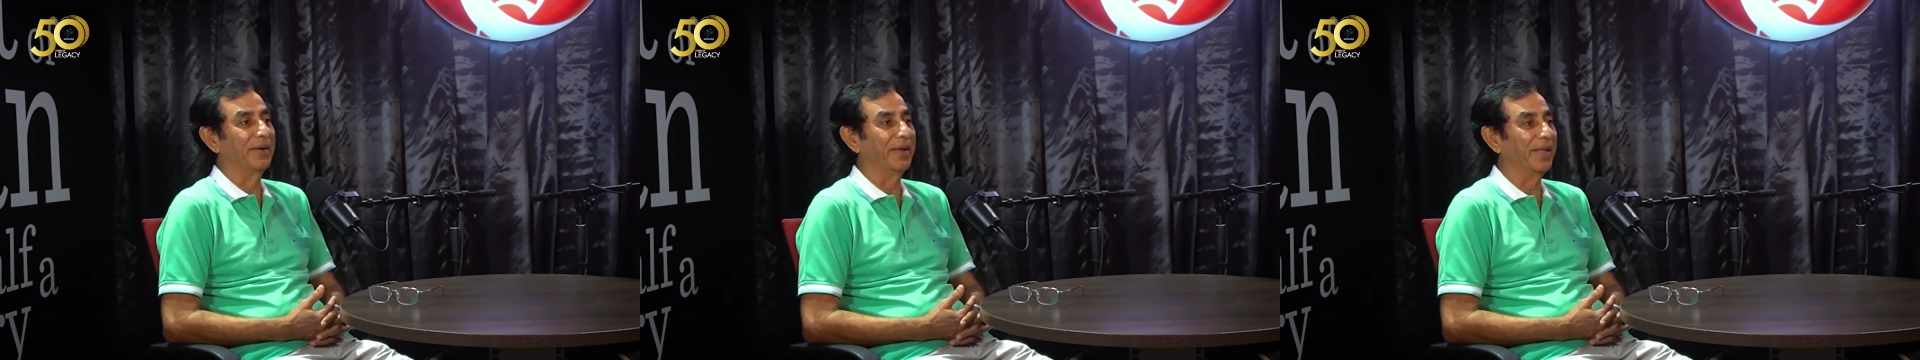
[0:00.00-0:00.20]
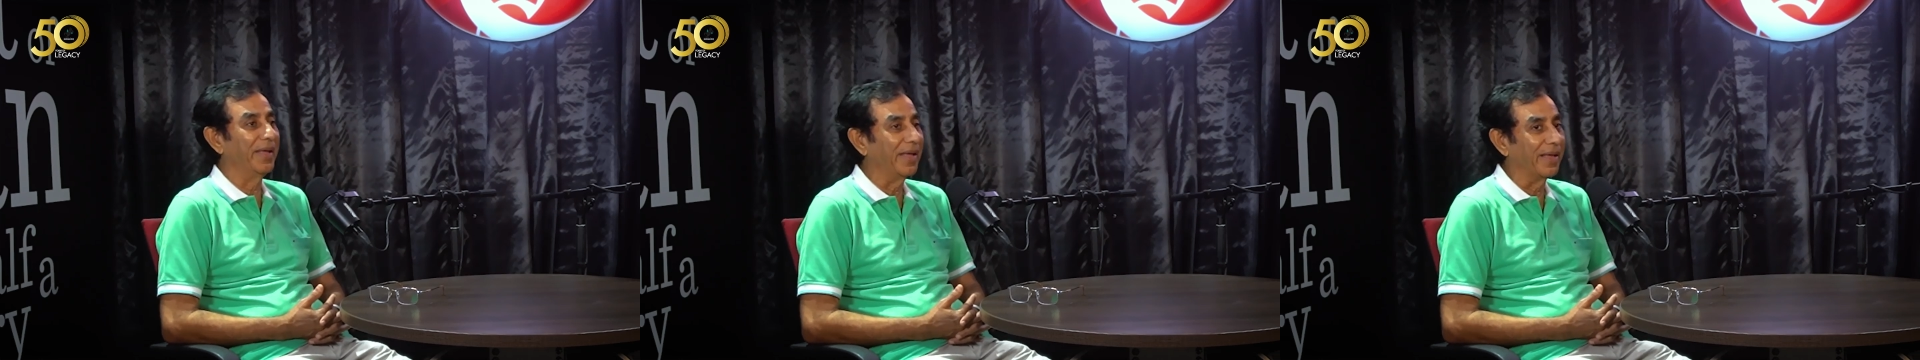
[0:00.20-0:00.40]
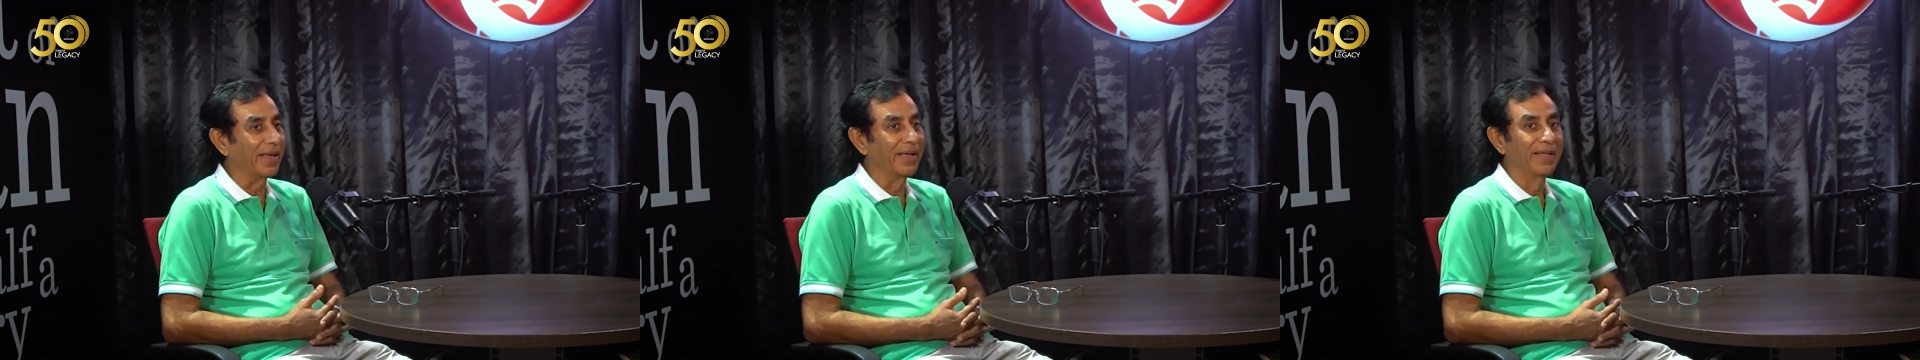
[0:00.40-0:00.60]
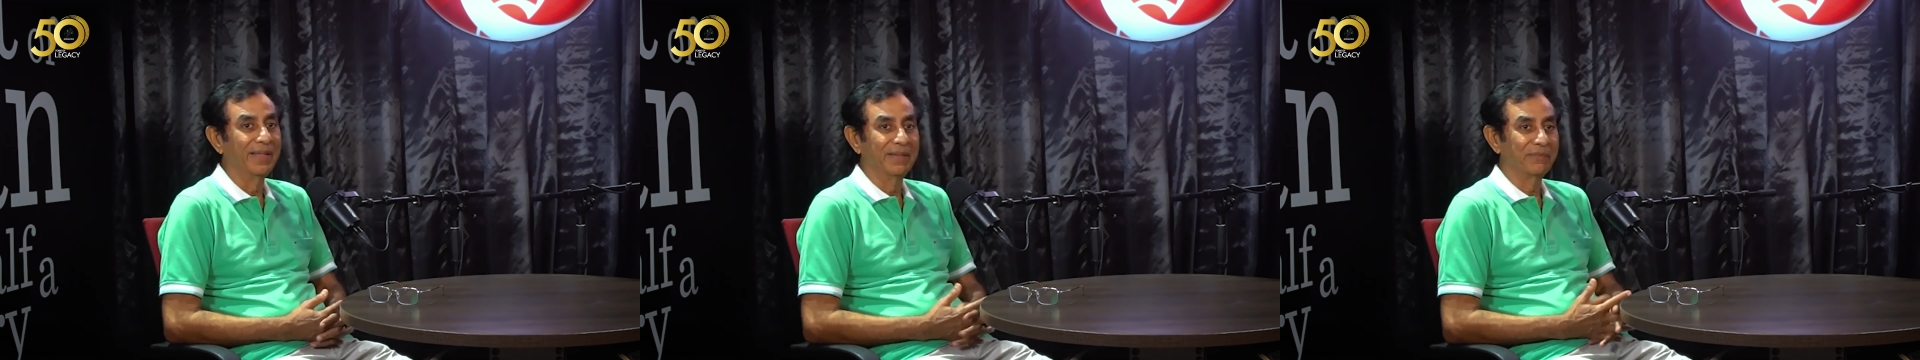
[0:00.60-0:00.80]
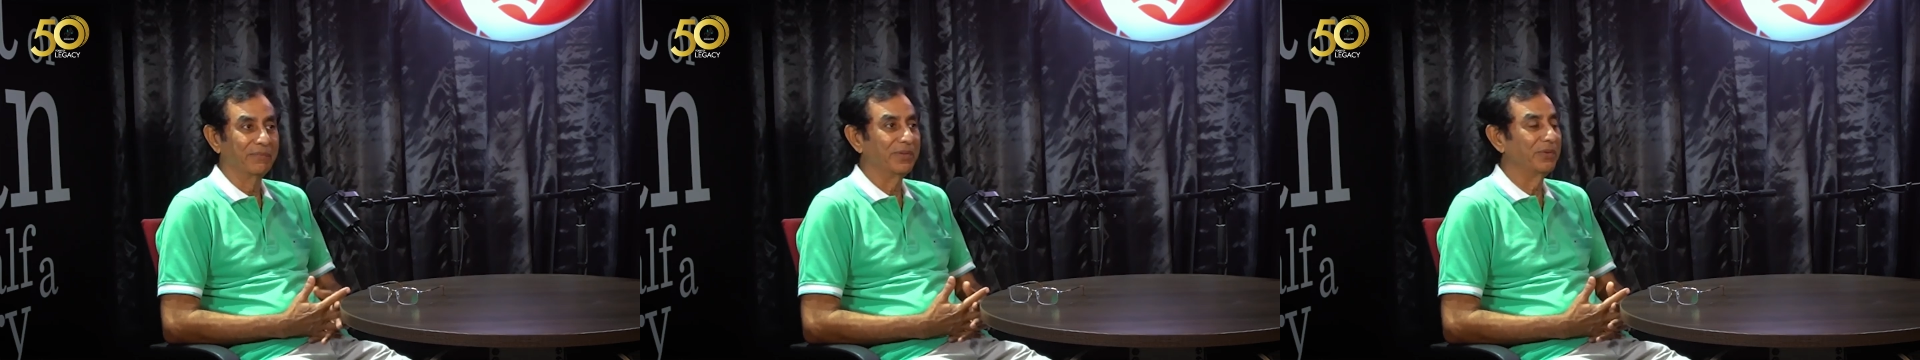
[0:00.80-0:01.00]
day
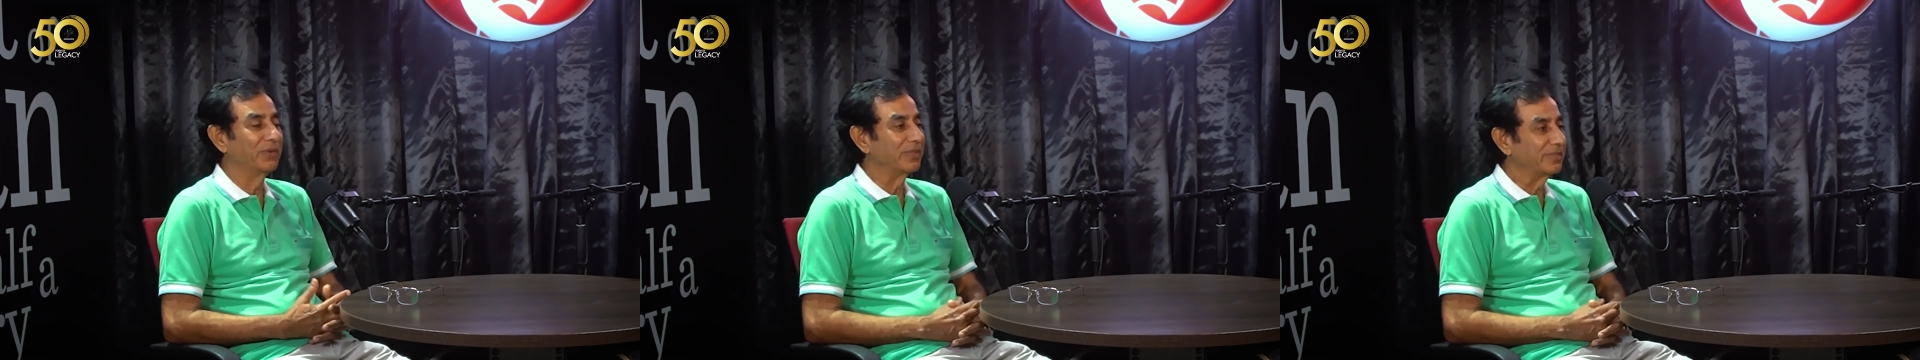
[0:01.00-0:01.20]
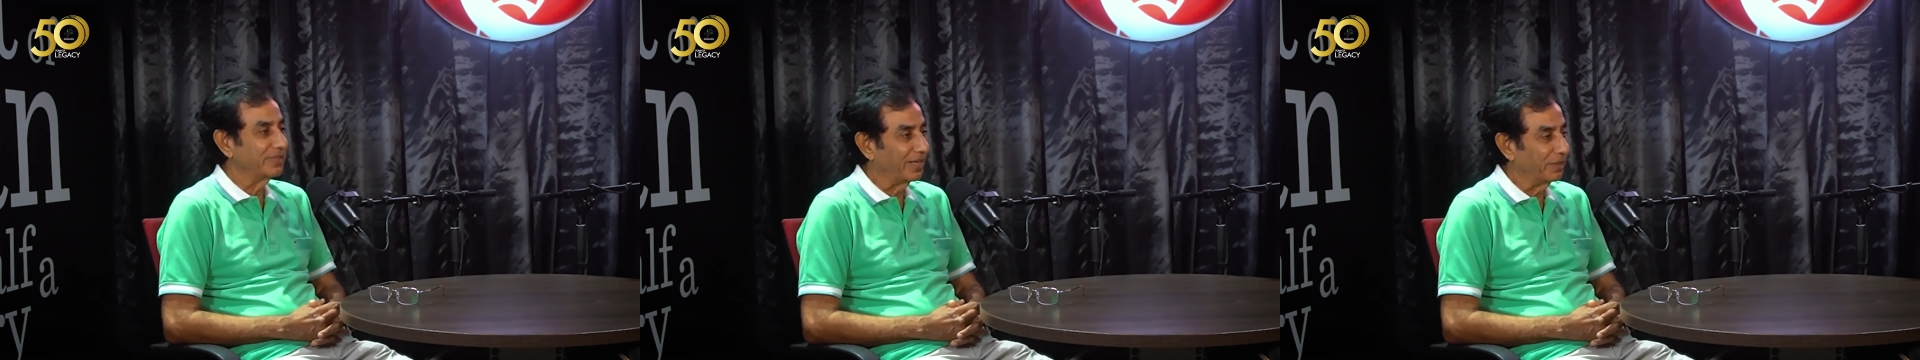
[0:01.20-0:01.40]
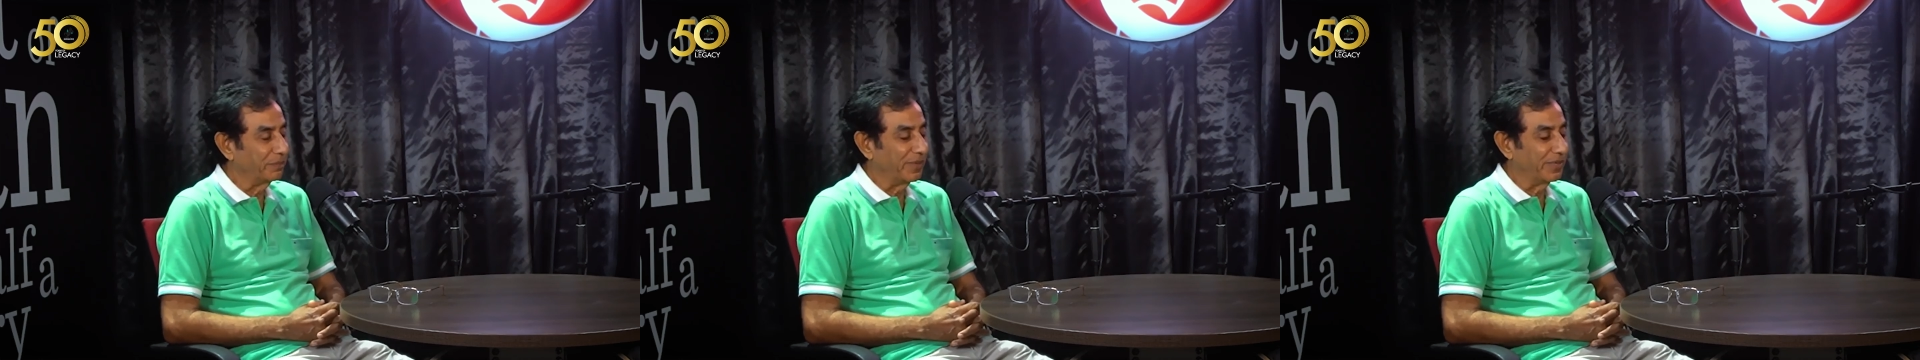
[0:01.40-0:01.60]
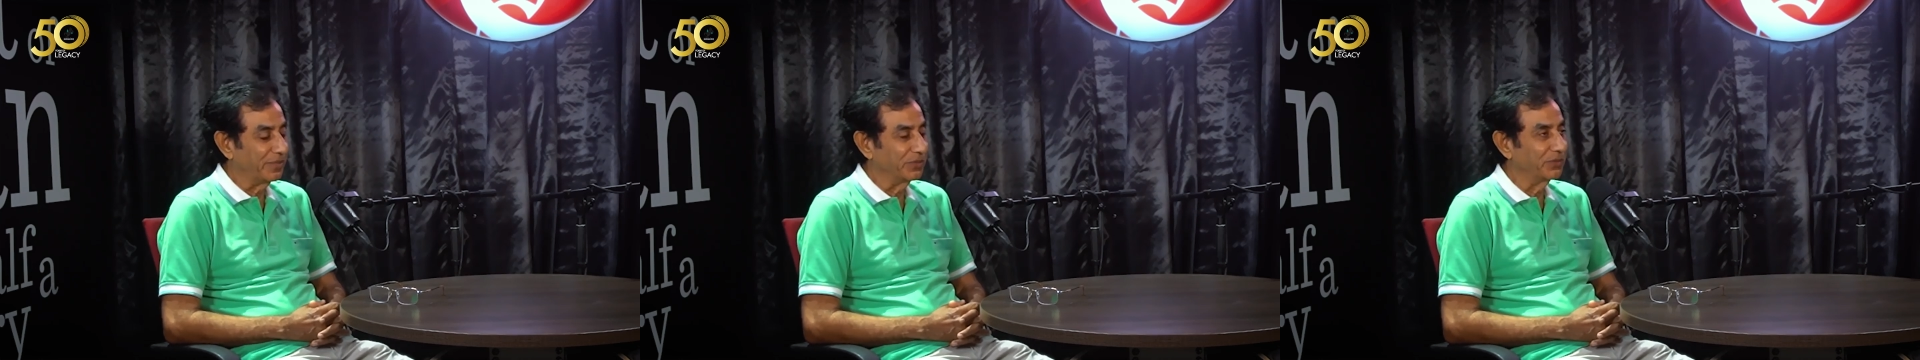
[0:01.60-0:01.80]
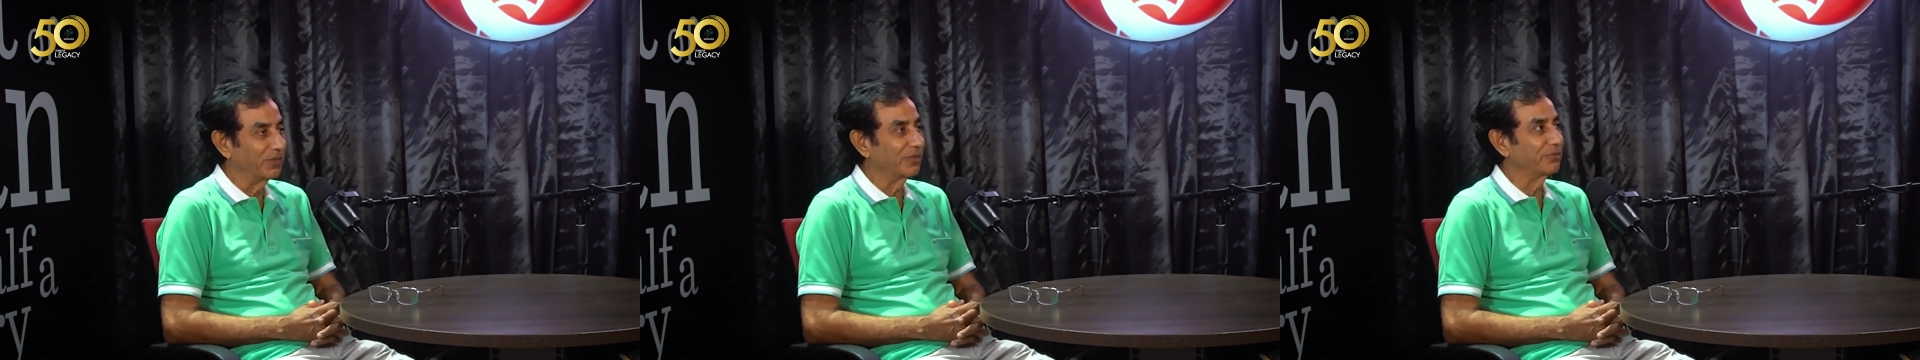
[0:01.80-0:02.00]
when you're
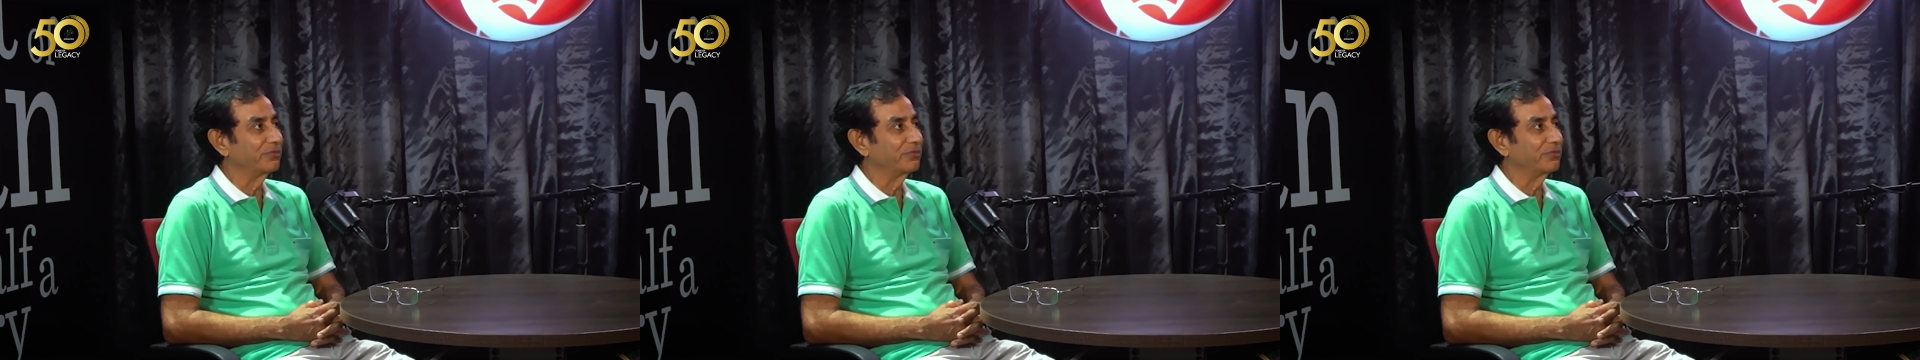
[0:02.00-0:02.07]
celebrating your